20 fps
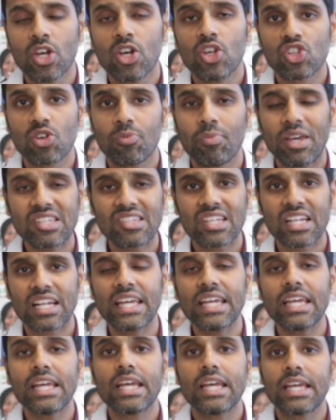So
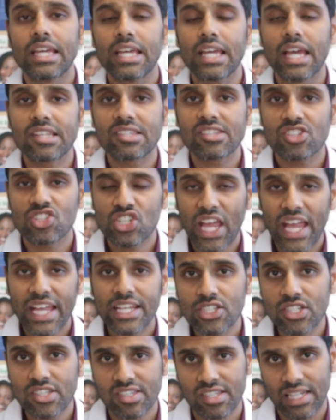basically he has
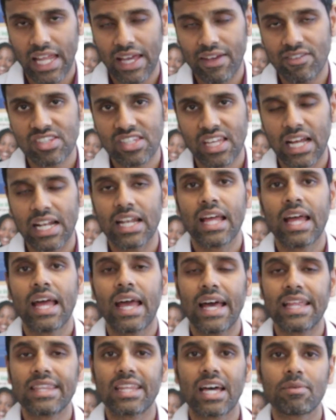changed his lifestyle
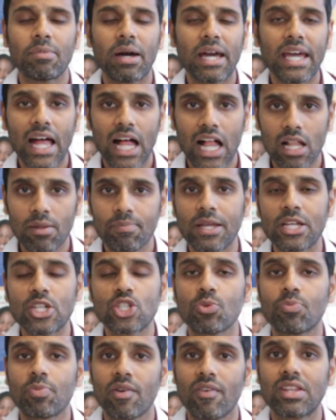and thereby helping
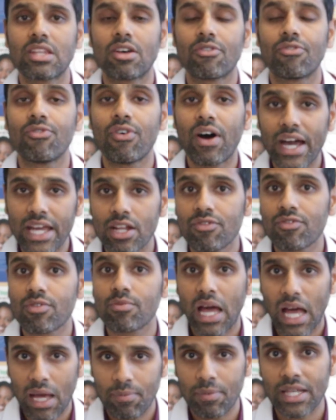to prevent the fire from
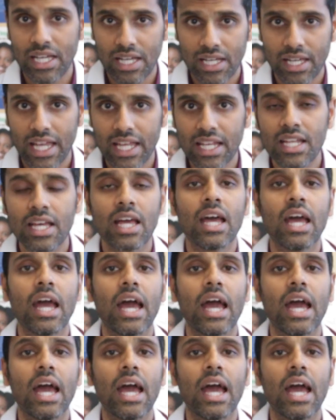happening again.